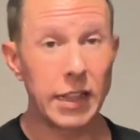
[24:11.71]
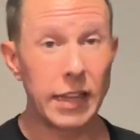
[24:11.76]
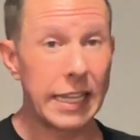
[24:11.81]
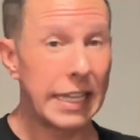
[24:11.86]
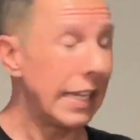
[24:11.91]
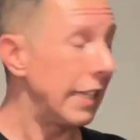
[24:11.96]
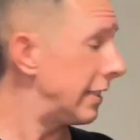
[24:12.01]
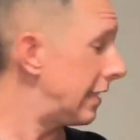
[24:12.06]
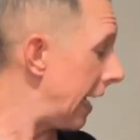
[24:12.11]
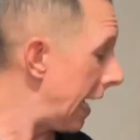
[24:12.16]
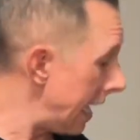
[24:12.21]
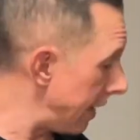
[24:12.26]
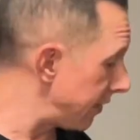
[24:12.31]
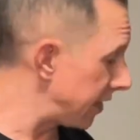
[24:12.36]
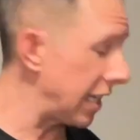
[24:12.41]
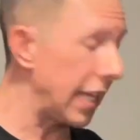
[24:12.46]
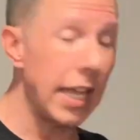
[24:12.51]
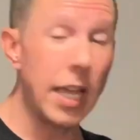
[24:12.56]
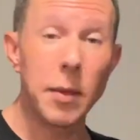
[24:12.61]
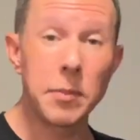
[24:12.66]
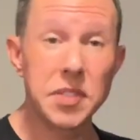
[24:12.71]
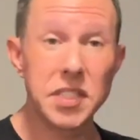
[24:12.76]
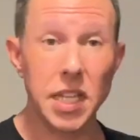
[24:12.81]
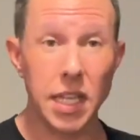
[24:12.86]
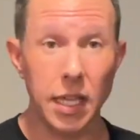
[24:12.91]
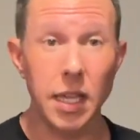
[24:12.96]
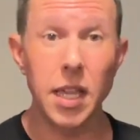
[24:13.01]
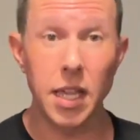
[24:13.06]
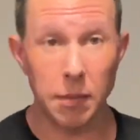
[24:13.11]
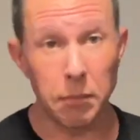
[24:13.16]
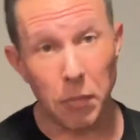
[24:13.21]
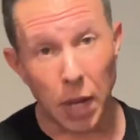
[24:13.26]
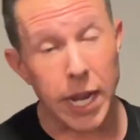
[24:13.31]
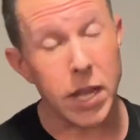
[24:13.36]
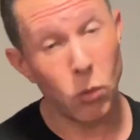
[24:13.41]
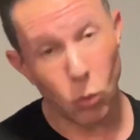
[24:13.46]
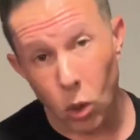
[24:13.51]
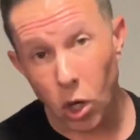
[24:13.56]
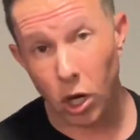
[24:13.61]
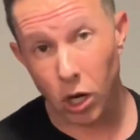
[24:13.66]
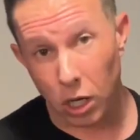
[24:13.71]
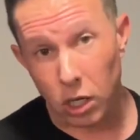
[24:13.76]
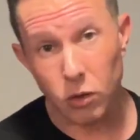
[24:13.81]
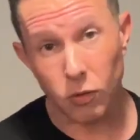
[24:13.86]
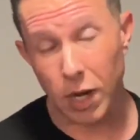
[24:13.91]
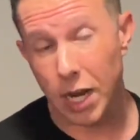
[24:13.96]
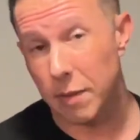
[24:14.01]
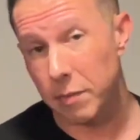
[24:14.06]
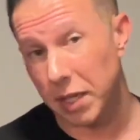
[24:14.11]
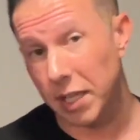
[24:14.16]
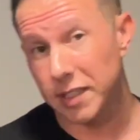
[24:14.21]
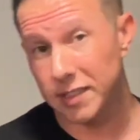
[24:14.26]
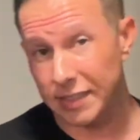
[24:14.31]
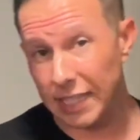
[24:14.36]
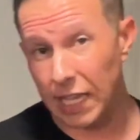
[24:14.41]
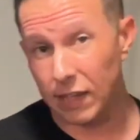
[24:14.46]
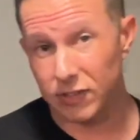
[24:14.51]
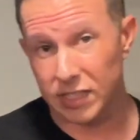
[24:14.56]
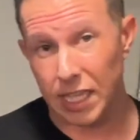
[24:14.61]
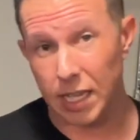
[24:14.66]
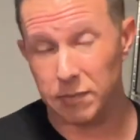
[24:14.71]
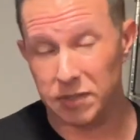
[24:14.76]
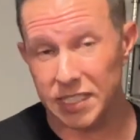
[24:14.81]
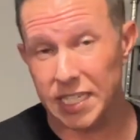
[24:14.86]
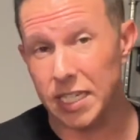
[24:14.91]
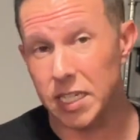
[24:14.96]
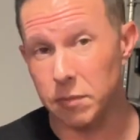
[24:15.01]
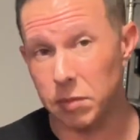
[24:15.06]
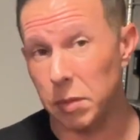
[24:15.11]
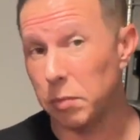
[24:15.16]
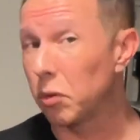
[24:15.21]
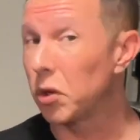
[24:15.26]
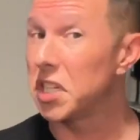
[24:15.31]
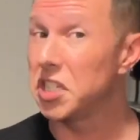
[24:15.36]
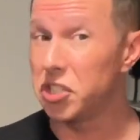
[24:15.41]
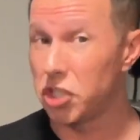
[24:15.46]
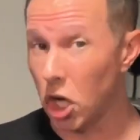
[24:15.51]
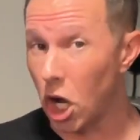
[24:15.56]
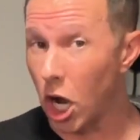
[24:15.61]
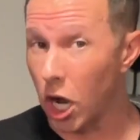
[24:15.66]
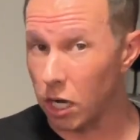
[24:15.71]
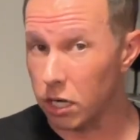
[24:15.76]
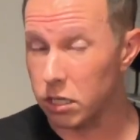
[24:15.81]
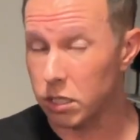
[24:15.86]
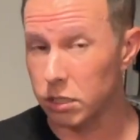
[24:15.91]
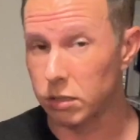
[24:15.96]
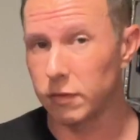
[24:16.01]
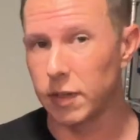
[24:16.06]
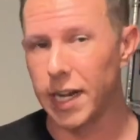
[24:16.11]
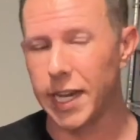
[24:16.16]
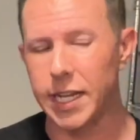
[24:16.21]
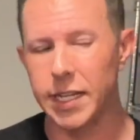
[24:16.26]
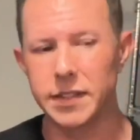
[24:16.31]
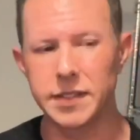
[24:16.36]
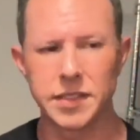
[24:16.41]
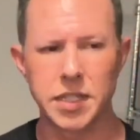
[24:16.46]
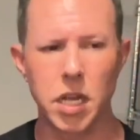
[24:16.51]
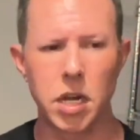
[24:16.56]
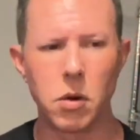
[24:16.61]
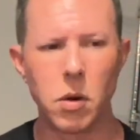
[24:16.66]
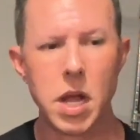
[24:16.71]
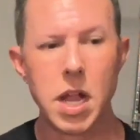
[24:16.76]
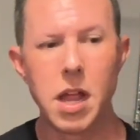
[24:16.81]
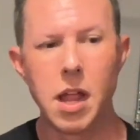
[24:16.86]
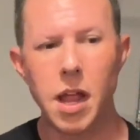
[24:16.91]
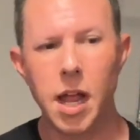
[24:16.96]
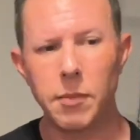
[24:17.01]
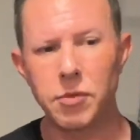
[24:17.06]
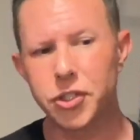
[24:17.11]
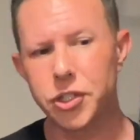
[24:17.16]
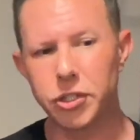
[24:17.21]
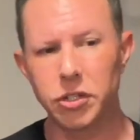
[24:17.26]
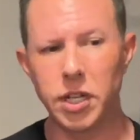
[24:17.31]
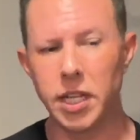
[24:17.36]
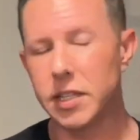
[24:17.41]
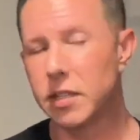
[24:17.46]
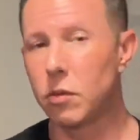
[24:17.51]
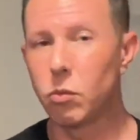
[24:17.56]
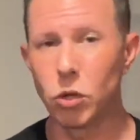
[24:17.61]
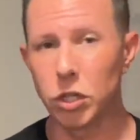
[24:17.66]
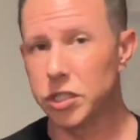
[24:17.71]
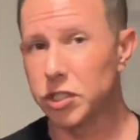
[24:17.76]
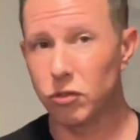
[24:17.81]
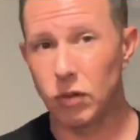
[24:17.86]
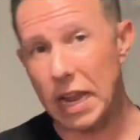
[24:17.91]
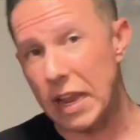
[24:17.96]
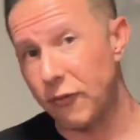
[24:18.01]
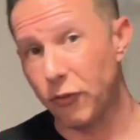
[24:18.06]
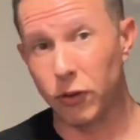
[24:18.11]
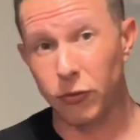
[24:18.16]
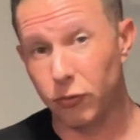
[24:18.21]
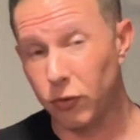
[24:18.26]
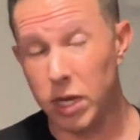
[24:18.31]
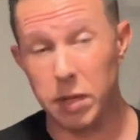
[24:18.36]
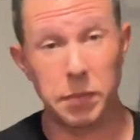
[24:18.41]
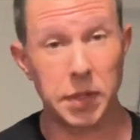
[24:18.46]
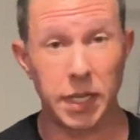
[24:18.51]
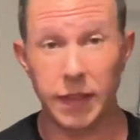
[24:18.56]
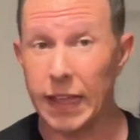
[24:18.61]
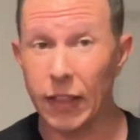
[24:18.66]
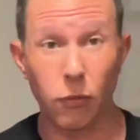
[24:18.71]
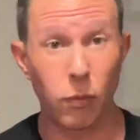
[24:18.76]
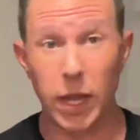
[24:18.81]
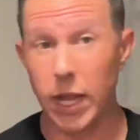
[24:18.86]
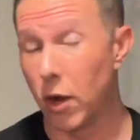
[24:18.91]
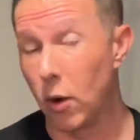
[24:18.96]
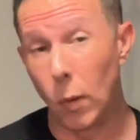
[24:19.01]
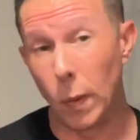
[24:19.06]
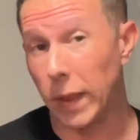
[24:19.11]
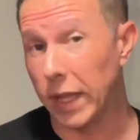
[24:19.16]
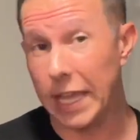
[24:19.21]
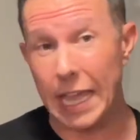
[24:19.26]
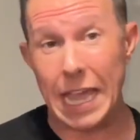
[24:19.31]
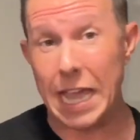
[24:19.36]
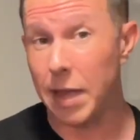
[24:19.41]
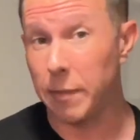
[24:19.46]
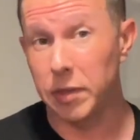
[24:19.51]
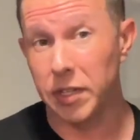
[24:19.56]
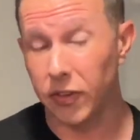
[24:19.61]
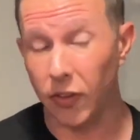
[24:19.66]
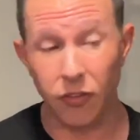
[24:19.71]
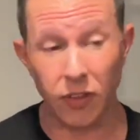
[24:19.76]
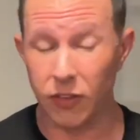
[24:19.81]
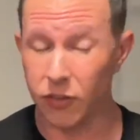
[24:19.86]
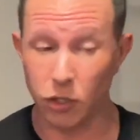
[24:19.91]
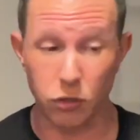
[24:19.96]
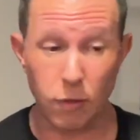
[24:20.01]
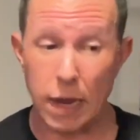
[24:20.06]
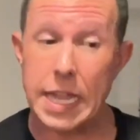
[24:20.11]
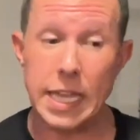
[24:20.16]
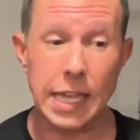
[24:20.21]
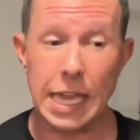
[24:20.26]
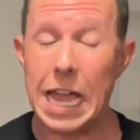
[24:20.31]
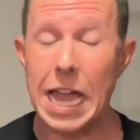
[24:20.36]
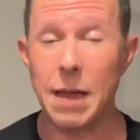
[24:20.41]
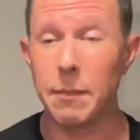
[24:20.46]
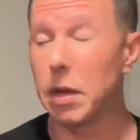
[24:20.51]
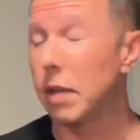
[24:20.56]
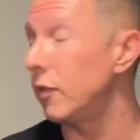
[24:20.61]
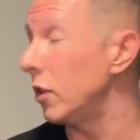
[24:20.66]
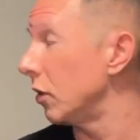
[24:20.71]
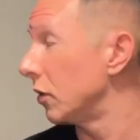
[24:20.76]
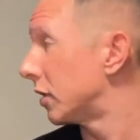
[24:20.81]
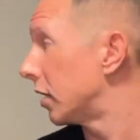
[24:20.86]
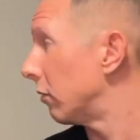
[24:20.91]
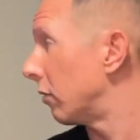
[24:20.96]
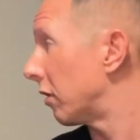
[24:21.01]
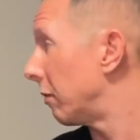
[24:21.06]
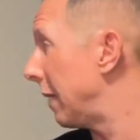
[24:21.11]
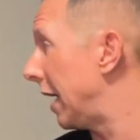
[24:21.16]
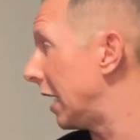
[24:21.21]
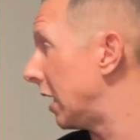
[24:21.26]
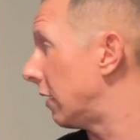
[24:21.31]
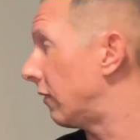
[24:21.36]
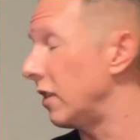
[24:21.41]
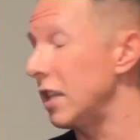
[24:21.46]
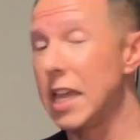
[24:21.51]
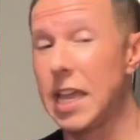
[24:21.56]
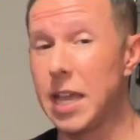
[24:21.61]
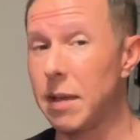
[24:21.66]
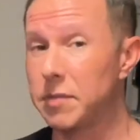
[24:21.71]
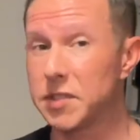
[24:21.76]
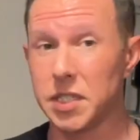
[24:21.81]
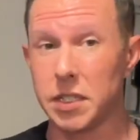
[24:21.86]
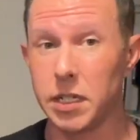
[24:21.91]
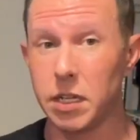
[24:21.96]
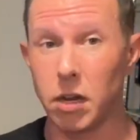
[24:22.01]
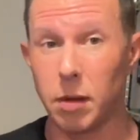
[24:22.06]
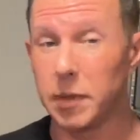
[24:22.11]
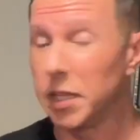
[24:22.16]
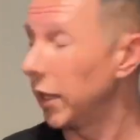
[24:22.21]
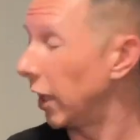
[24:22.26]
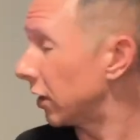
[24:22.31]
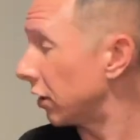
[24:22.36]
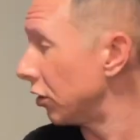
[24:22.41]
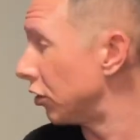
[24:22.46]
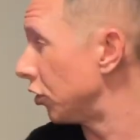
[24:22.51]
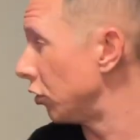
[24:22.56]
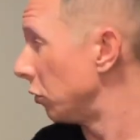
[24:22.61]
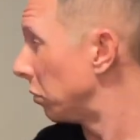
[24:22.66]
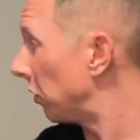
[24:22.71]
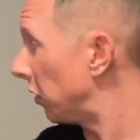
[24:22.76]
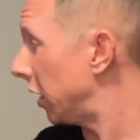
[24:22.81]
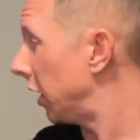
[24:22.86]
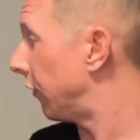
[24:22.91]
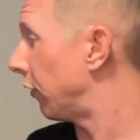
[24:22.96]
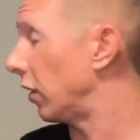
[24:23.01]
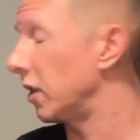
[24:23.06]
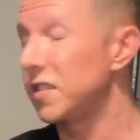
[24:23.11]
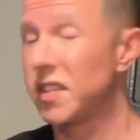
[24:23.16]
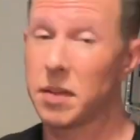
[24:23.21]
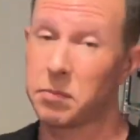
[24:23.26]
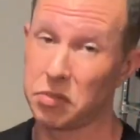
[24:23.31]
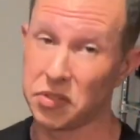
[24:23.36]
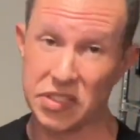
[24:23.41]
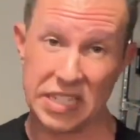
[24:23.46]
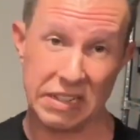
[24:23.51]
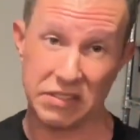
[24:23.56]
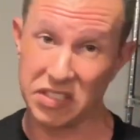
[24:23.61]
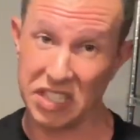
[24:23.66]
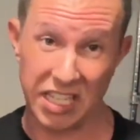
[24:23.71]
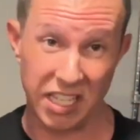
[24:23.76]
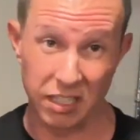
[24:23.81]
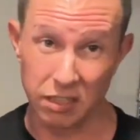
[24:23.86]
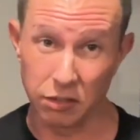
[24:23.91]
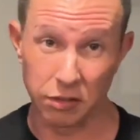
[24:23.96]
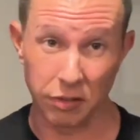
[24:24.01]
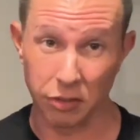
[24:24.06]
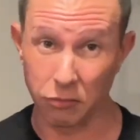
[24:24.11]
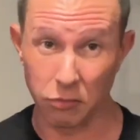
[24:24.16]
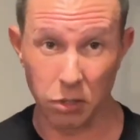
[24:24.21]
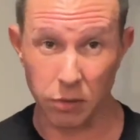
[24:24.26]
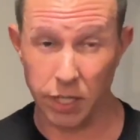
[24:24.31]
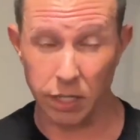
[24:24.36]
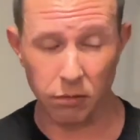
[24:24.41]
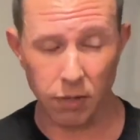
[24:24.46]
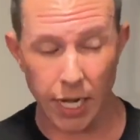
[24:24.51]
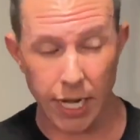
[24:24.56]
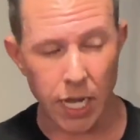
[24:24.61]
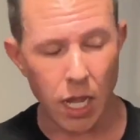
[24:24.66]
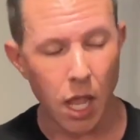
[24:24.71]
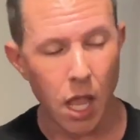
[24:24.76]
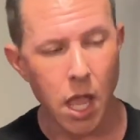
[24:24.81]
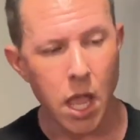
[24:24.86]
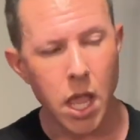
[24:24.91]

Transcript: Like in Dave's amps, it might work, right? Because Dave's amps tend to be pretty dark, right? So I'm sure it works great for Friedman, and that's why I own the cab, because it's a great cab. I've used it with many of the amps in here. I mean, like the Jubilee, for example, sounds killer through it, right?